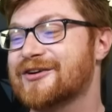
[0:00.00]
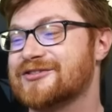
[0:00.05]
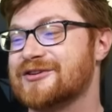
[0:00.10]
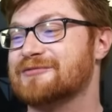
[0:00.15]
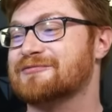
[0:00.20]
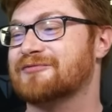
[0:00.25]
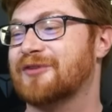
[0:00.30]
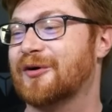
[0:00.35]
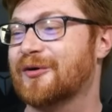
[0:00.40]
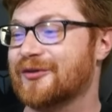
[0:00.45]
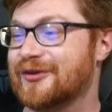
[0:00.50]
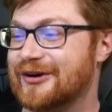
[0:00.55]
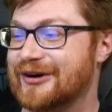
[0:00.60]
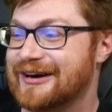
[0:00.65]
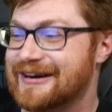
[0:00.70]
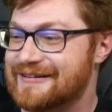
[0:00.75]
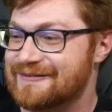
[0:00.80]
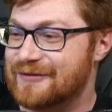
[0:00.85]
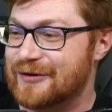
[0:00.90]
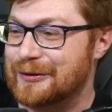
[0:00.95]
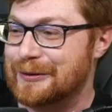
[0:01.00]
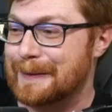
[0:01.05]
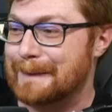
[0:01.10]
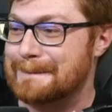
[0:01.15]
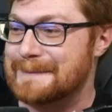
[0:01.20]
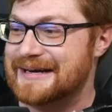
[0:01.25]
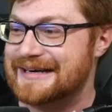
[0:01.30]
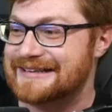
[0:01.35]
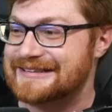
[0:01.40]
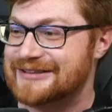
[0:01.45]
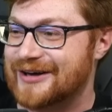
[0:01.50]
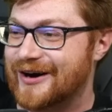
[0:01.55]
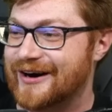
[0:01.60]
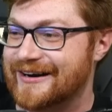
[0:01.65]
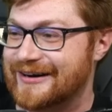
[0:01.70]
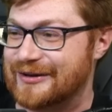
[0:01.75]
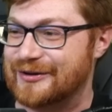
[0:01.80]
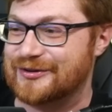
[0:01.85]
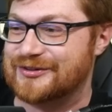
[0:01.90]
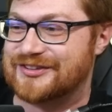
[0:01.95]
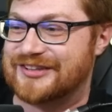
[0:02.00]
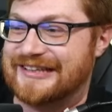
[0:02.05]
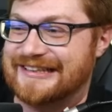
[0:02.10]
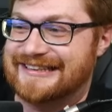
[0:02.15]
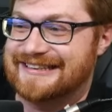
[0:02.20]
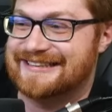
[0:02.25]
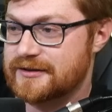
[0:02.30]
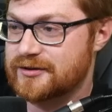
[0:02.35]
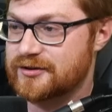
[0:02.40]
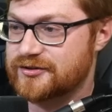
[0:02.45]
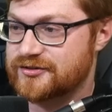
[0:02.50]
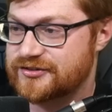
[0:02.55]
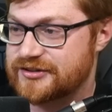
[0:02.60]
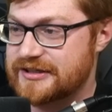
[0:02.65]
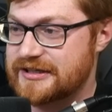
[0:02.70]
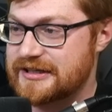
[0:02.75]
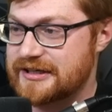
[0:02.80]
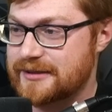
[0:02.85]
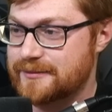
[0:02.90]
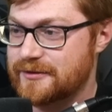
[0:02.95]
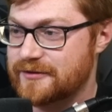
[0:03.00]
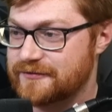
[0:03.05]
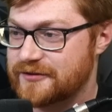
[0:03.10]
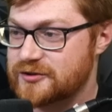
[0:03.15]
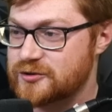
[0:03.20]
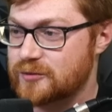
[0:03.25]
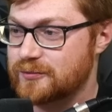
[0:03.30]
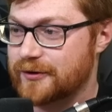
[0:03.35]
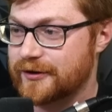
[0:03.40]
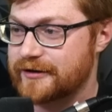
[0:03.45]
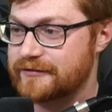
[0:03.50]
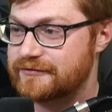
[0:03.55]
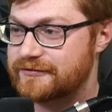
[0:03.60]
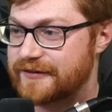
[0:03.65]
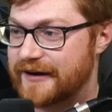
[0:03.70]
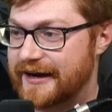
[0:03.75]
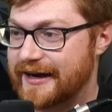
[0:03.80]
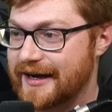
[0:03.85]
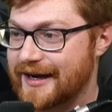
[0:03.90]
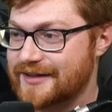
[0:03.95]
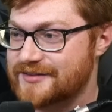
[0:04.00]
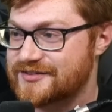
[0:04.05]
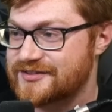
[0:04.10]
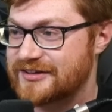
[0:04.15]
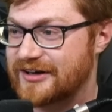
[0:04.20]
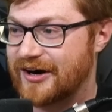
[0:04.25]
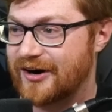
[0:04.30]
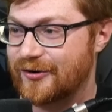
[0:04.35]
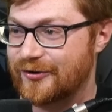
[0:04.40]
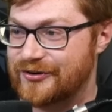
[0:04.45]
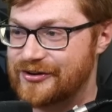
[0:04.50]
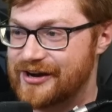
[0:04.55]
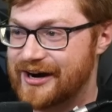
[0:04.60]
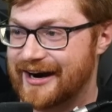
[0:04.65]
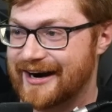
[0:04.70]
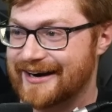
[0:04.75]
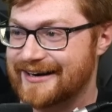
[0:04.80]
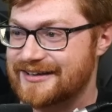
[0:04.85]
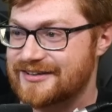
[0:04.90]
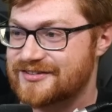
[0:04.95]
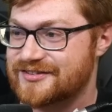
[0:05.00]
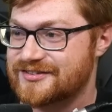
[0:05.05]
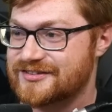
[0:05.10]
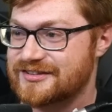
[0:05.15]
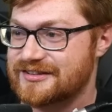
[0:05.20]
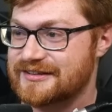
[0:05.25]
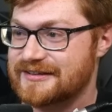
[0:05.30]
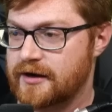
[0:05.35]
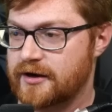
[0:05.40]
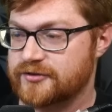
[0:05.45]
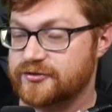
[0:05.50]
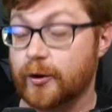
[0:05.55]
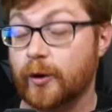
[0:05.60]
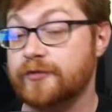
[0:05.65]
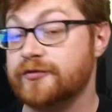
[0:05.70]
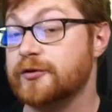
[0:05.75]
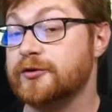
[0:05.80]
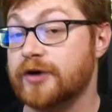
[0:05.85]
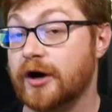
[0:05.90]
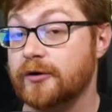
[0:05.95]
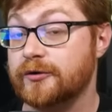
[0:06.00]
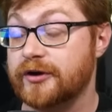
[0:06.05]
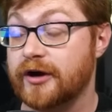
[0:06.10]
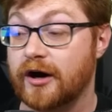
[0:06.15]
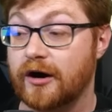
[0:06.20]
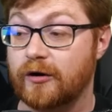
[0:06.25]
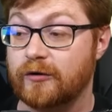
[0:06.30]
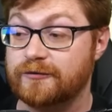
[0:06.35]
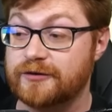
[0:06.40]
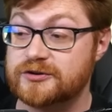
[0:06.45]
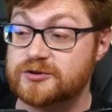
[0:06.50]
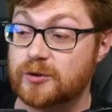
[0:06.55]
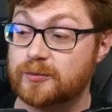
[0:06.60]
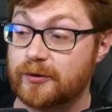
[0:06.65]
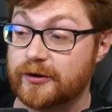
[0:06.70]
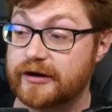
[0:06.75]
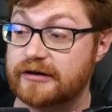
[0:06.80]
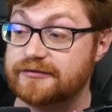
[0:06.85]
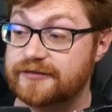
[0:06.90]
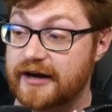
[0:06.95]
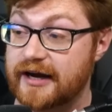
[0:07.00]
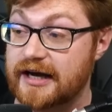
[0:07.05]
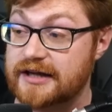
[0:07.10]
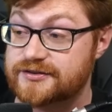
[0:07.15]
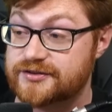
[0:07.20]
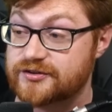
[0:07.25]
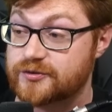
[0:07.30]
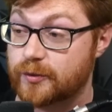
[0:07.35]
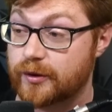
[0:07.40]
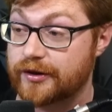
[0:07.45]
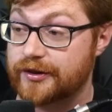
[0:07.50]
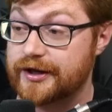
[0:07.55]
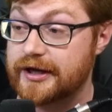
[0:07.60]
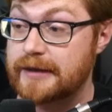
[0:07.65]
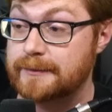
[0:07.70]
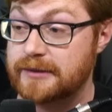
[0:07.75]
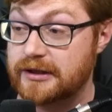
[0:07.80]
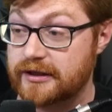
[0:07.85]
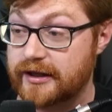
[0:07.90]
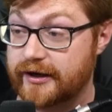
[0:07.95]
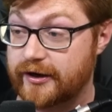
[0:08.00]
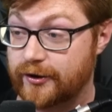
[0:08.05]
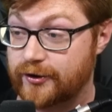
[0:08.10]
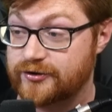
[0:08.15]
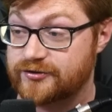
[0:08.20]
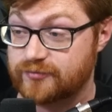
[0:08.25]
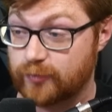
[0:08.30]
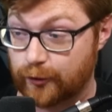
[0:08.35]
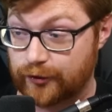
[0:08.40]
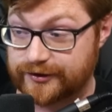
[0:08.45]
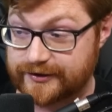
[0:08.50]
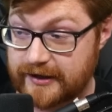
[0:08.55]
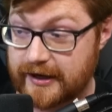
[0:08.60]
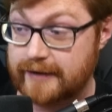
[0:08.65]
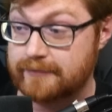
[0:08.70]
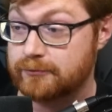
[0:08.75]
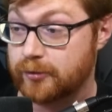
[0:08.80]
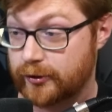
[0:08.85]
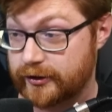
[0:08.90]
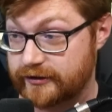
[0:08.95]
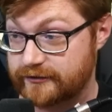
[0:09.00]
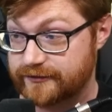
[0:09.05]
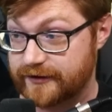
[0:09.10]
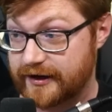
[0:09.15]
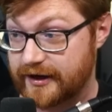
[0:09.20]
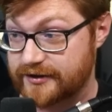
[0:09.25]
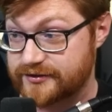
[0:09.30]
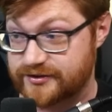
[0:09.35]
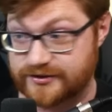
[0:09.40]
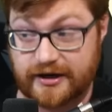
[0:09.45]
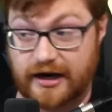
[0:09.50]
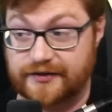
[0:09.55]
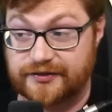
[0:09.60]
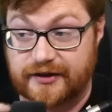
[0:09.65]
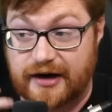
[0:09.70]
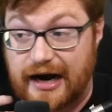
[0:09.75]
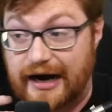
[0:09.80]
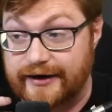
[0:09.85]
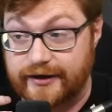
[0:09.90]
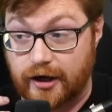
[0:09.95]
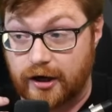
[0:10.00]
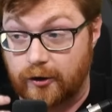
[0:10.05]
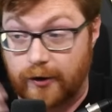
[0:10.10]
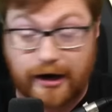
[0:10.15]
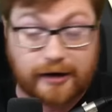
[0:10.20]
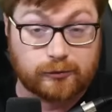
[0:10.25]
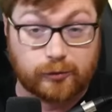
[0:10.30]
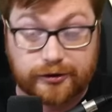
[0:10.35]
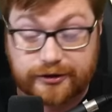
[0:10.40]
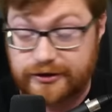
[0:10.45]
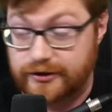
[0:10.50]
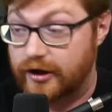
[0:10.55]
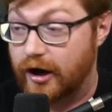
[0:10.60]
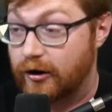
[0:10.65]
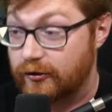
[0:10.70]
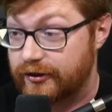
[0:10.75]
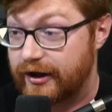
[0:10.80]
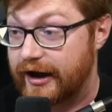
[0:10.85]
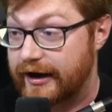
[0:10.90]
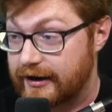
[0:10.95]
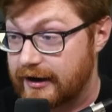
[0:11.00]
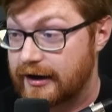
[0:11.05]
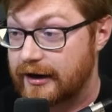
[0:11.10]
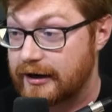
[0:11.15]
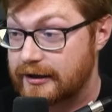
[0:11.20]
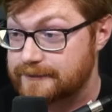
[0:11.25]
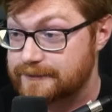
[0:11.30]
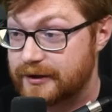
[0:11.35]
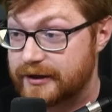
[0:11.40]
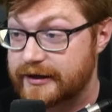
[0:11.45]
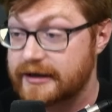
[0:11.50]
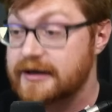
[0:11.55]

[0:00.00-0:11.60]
a folder for McDonald's Steam, Visual Boy Advance. Oh, nice. So, if you don't know, Visual Boy Advance is one of the emulators for the Game Boy Advance. Not that I know, I wouldn't know that. Uh, but